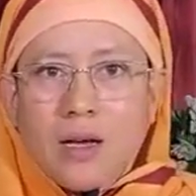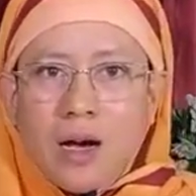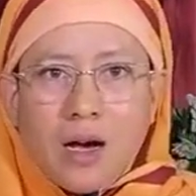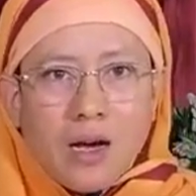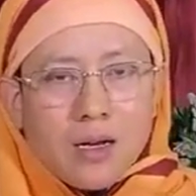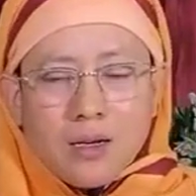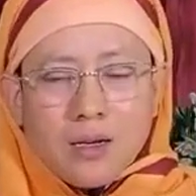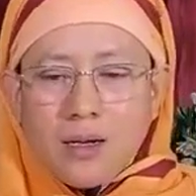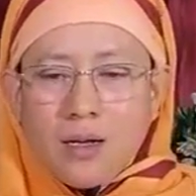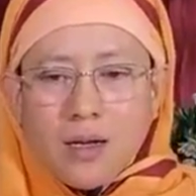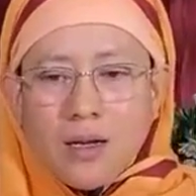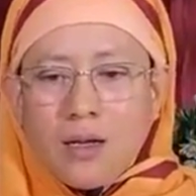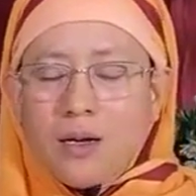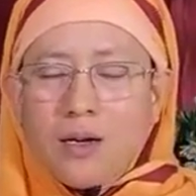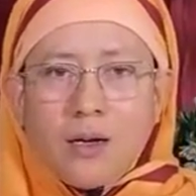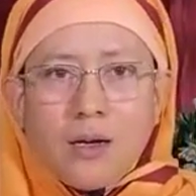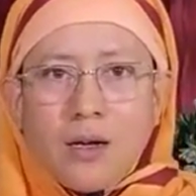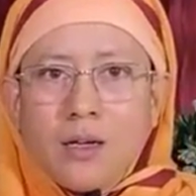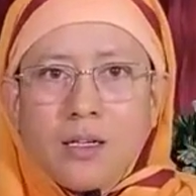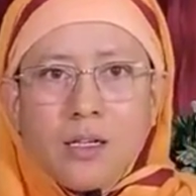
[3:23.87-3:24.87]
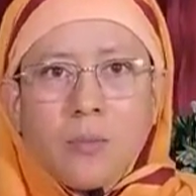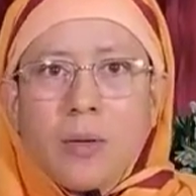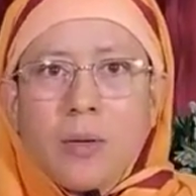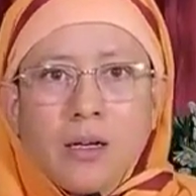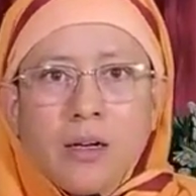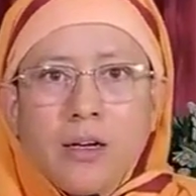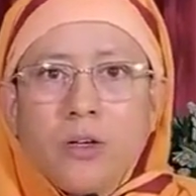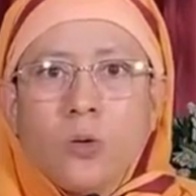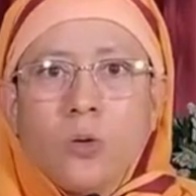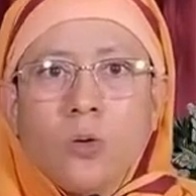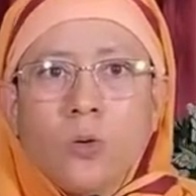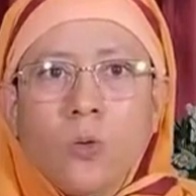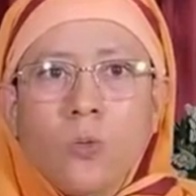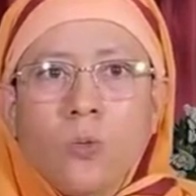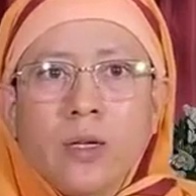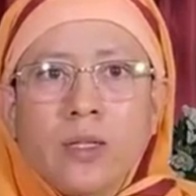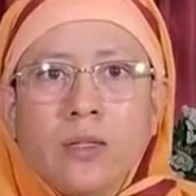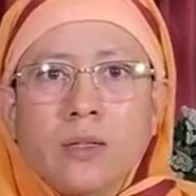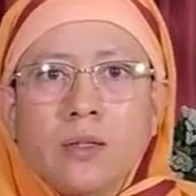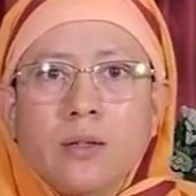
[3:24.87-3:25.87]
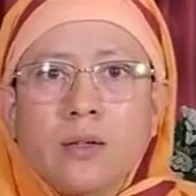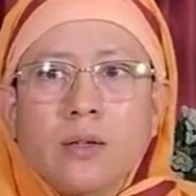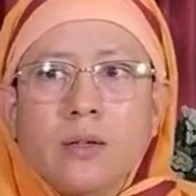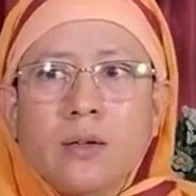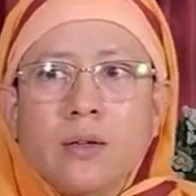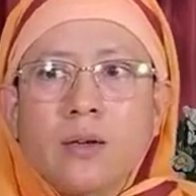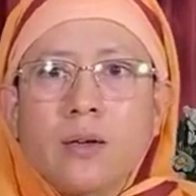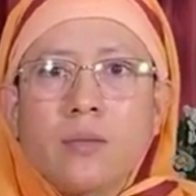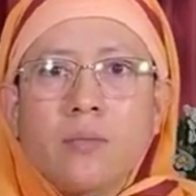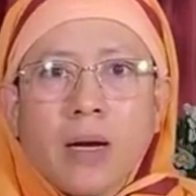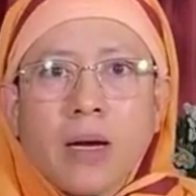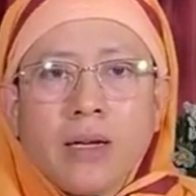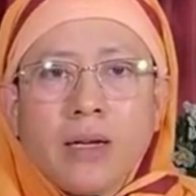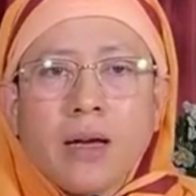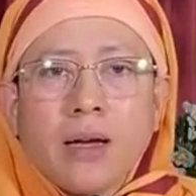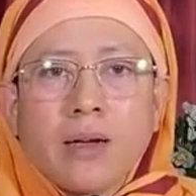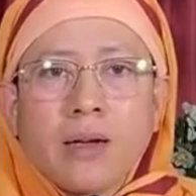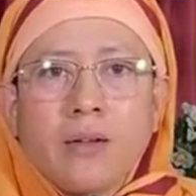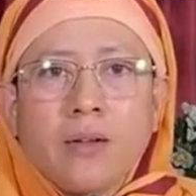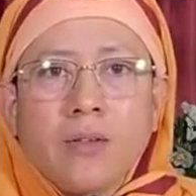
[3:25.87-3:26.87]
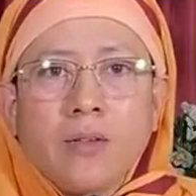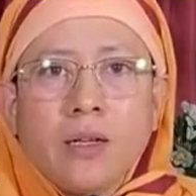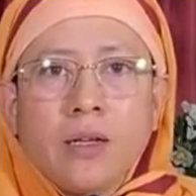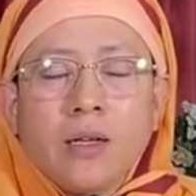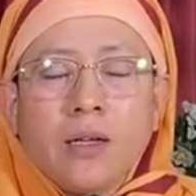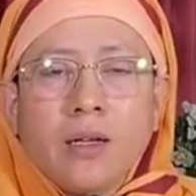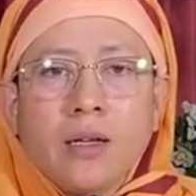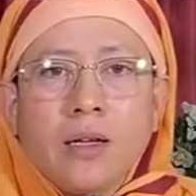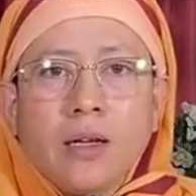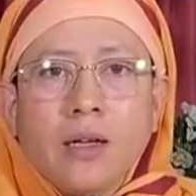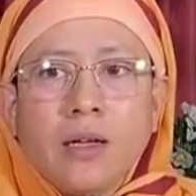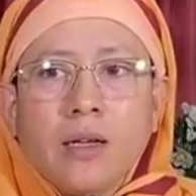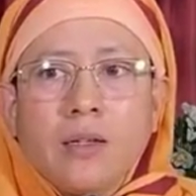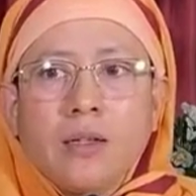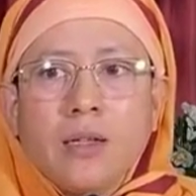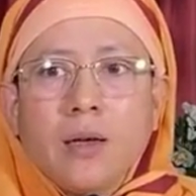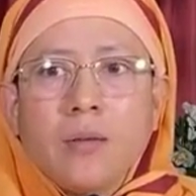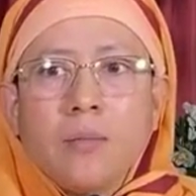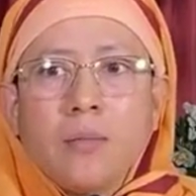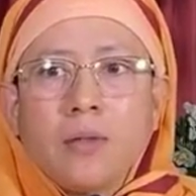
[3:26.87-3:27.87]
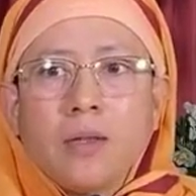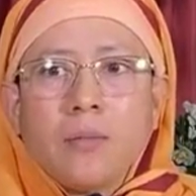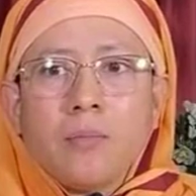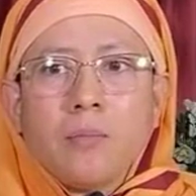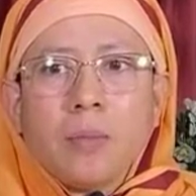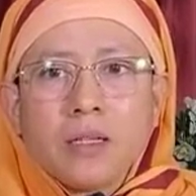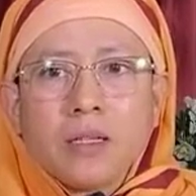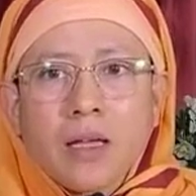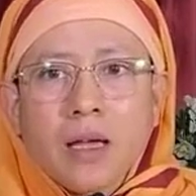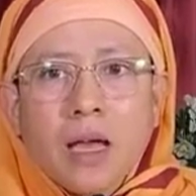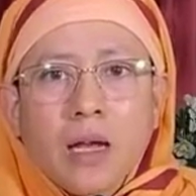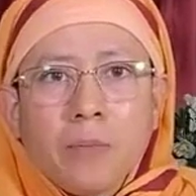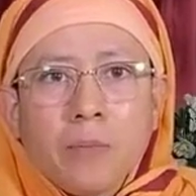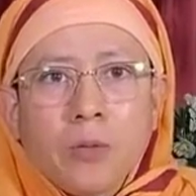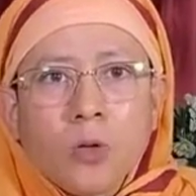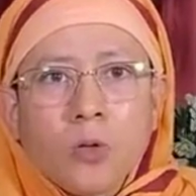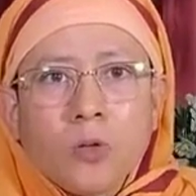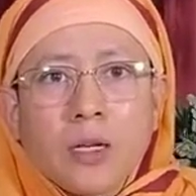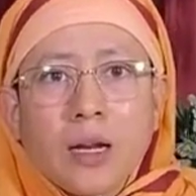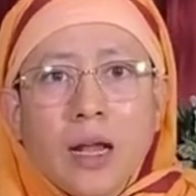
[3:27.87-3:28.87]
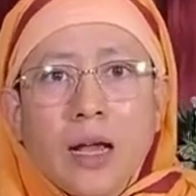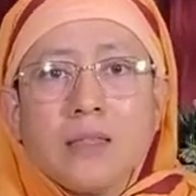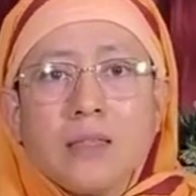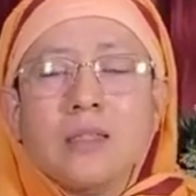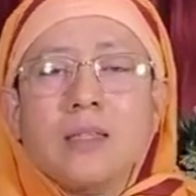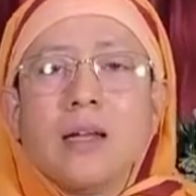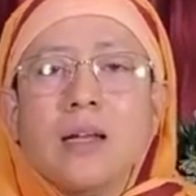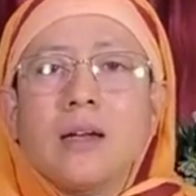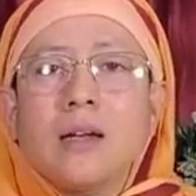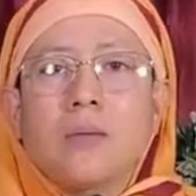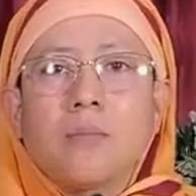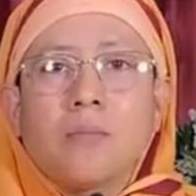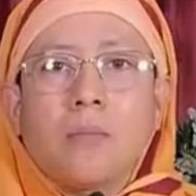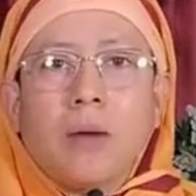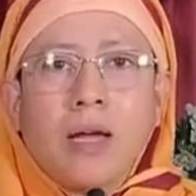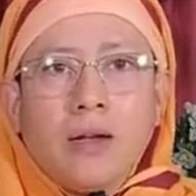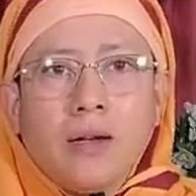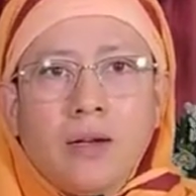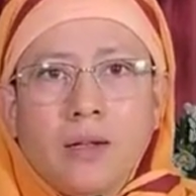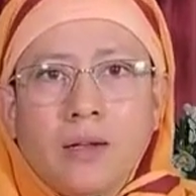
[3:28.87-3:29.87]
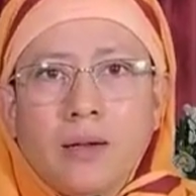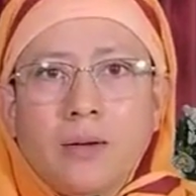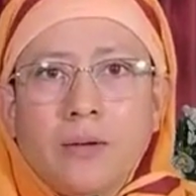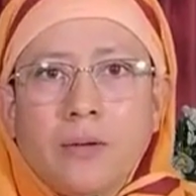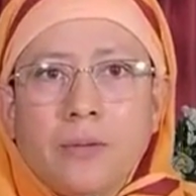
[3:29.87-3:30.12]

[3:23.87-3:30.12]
are ultimately to do with mind activity, but they help you transcend mind.